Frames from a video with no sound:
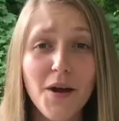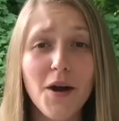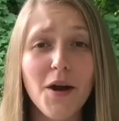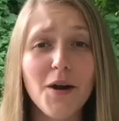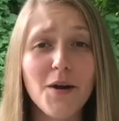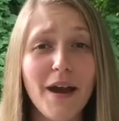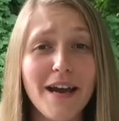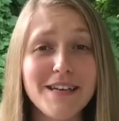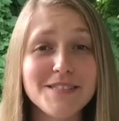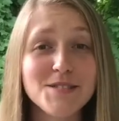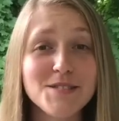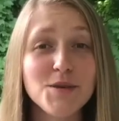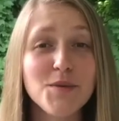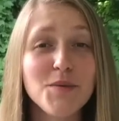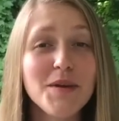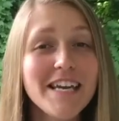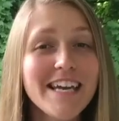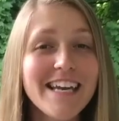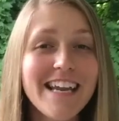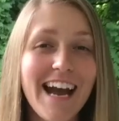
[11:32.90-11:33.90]
Okay, so
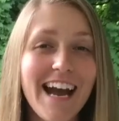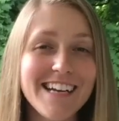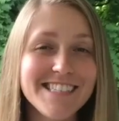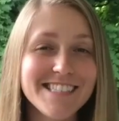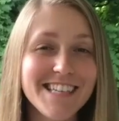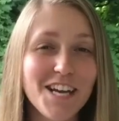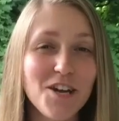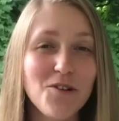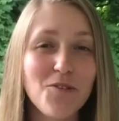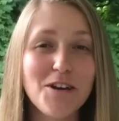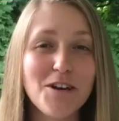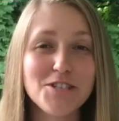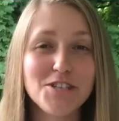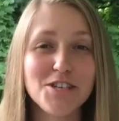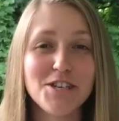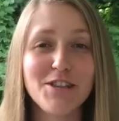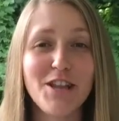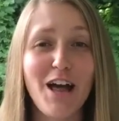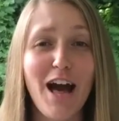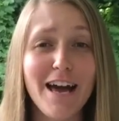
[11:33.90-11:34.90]
we get asked that
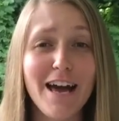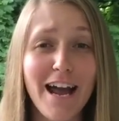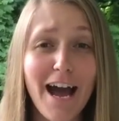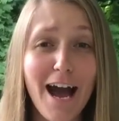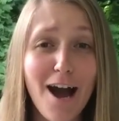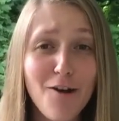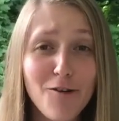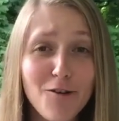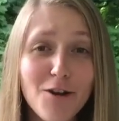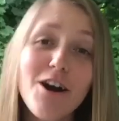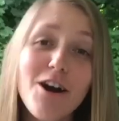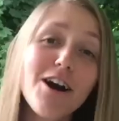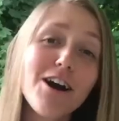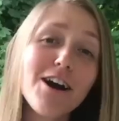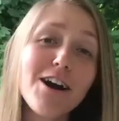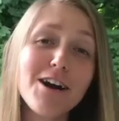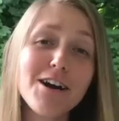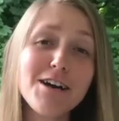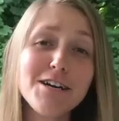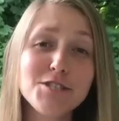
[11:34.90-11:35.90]
question a lot. How
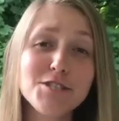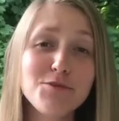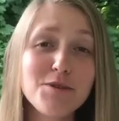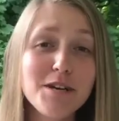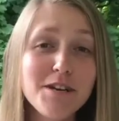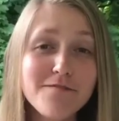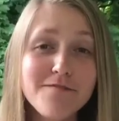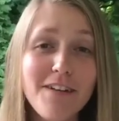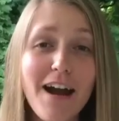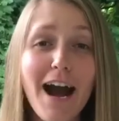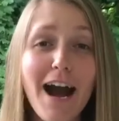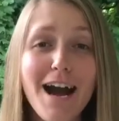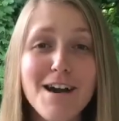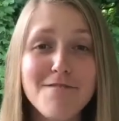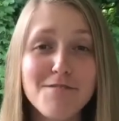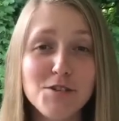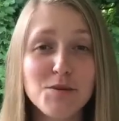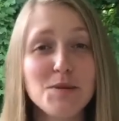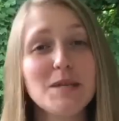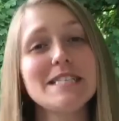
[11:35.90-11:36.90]
are a 25
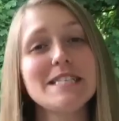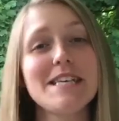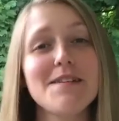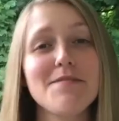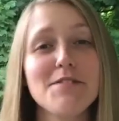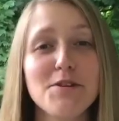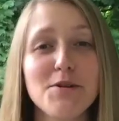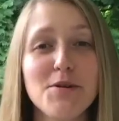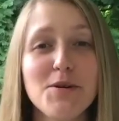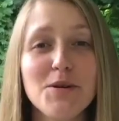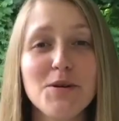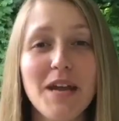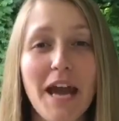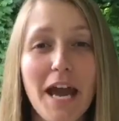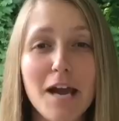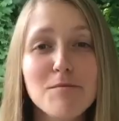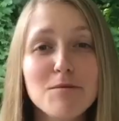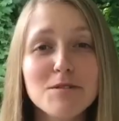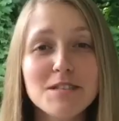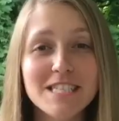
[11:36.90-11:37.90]
and 27-year-old
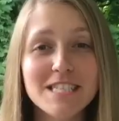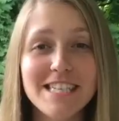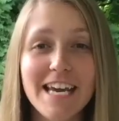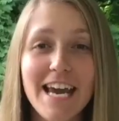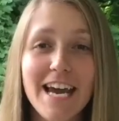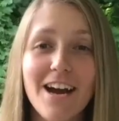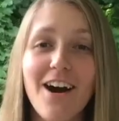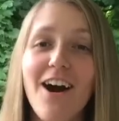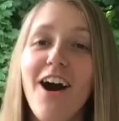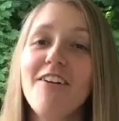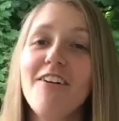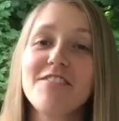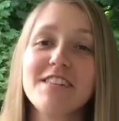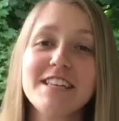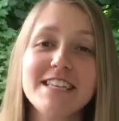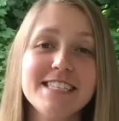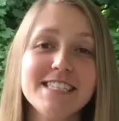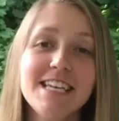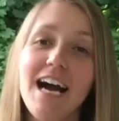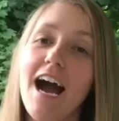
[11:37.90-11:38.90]
able to take off
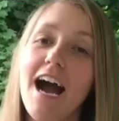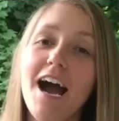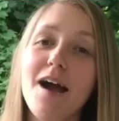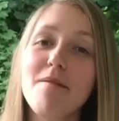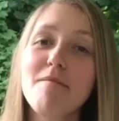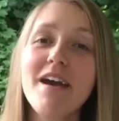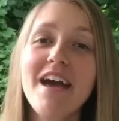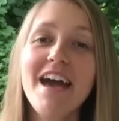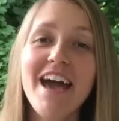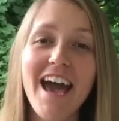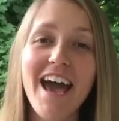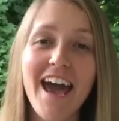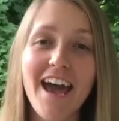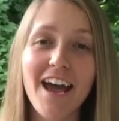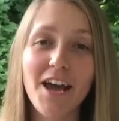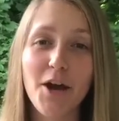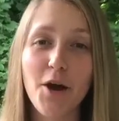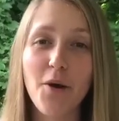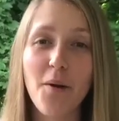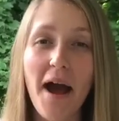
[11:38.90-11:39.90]
this time
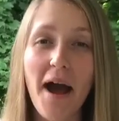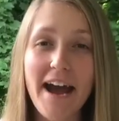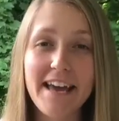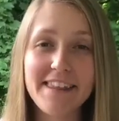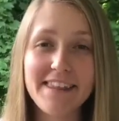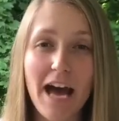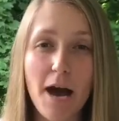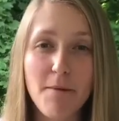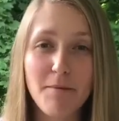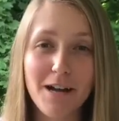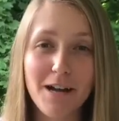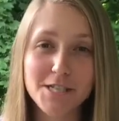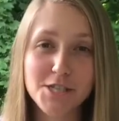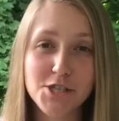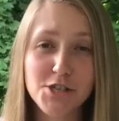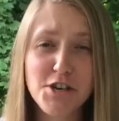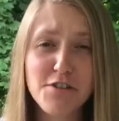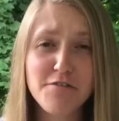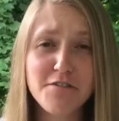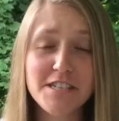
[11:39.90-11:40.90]
and go hike the Appalachian
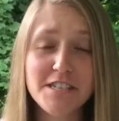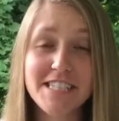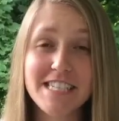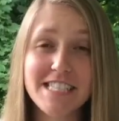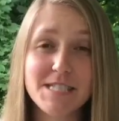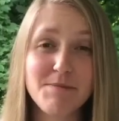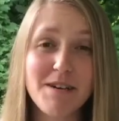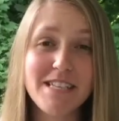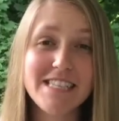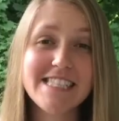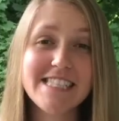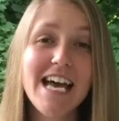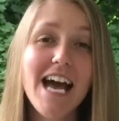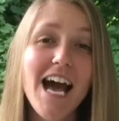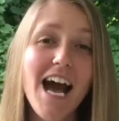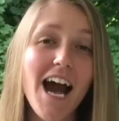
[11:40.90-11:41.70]
Trail for 6 months?